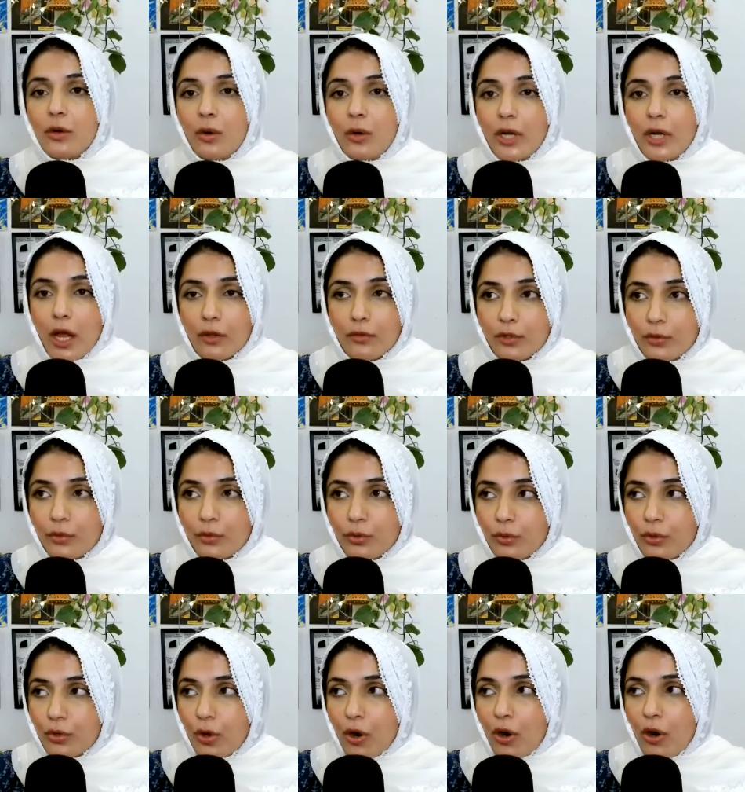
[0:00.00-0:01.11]
go down the
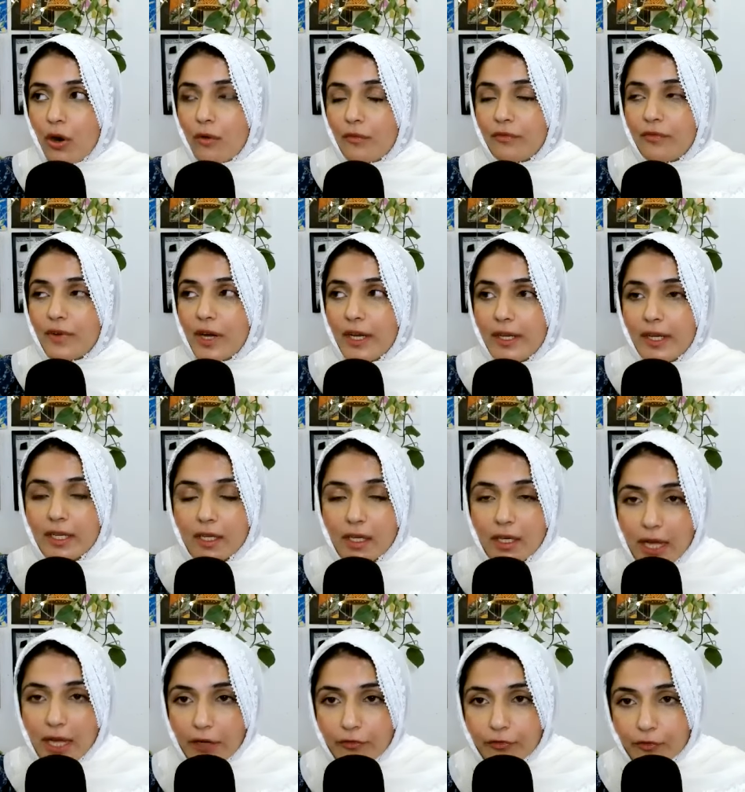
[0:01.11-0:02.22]
route of finding a
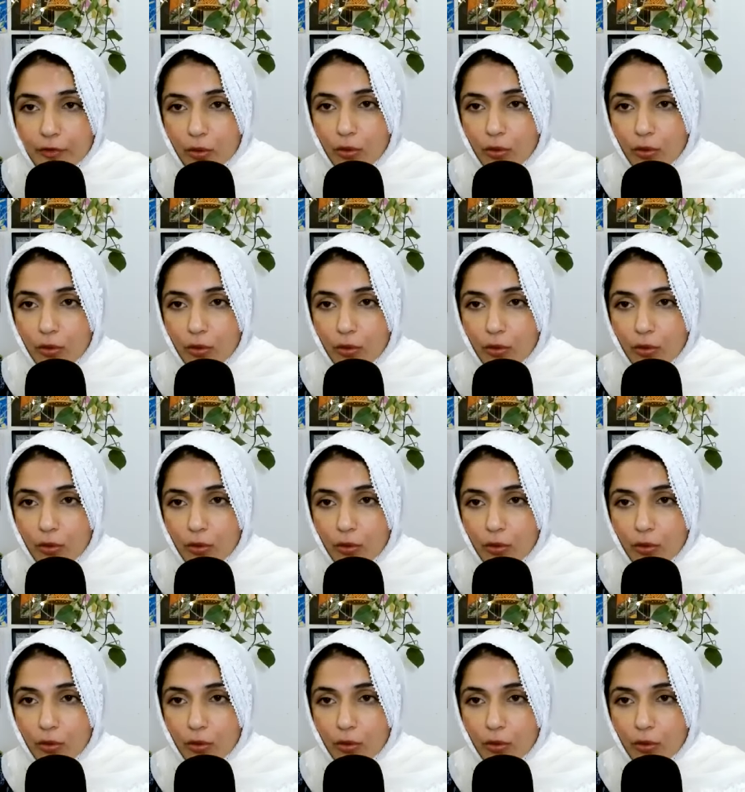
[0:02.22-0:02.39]
life